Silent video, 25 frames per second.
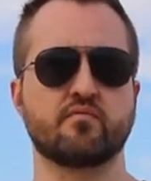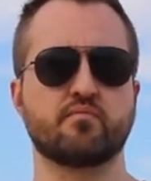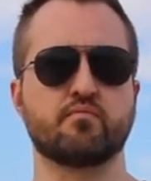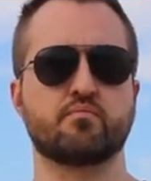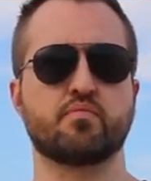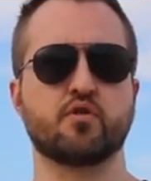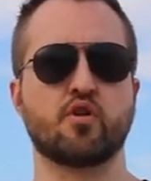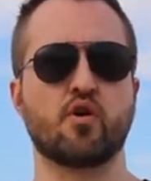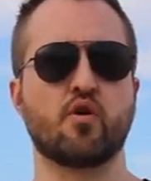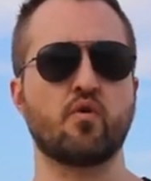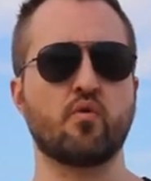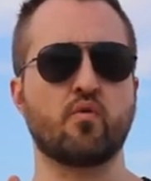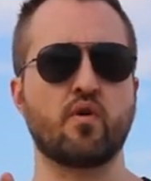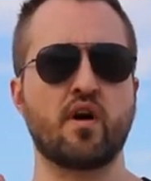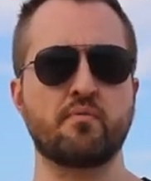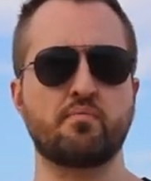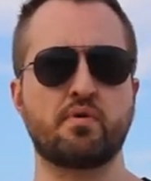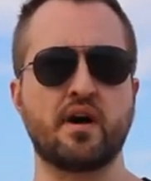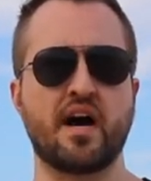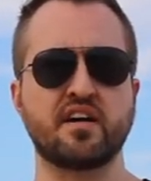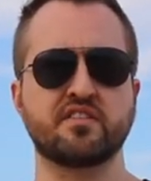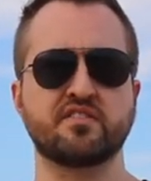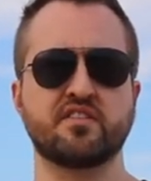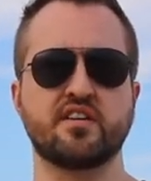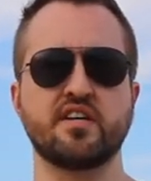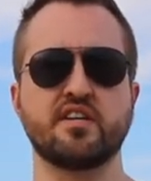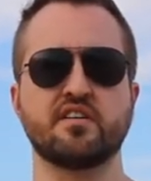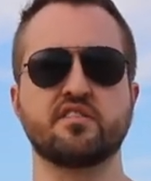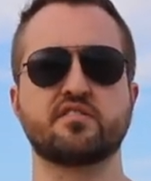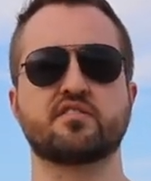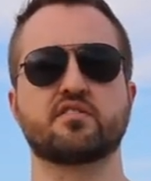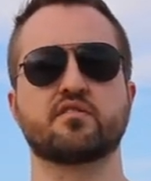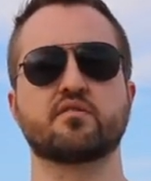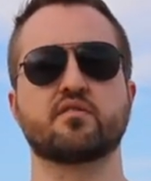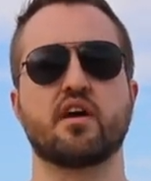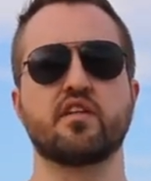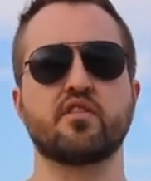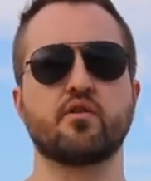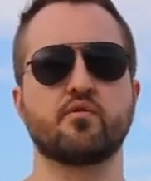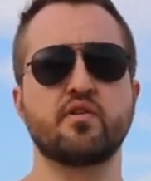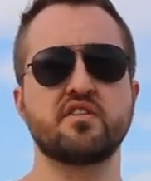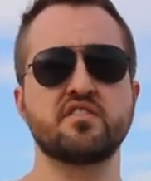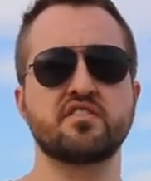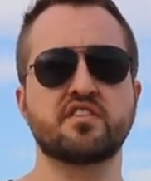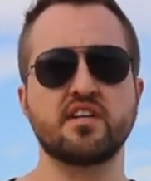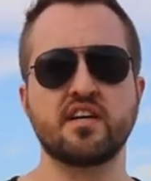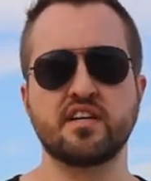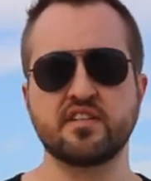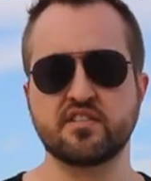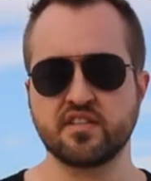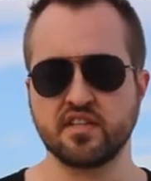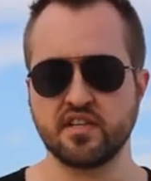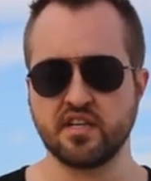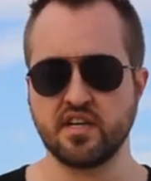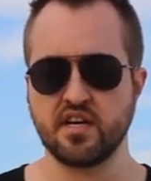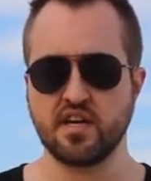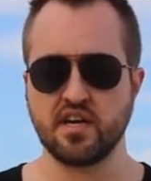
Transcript: blow way past his? Okay, the reason is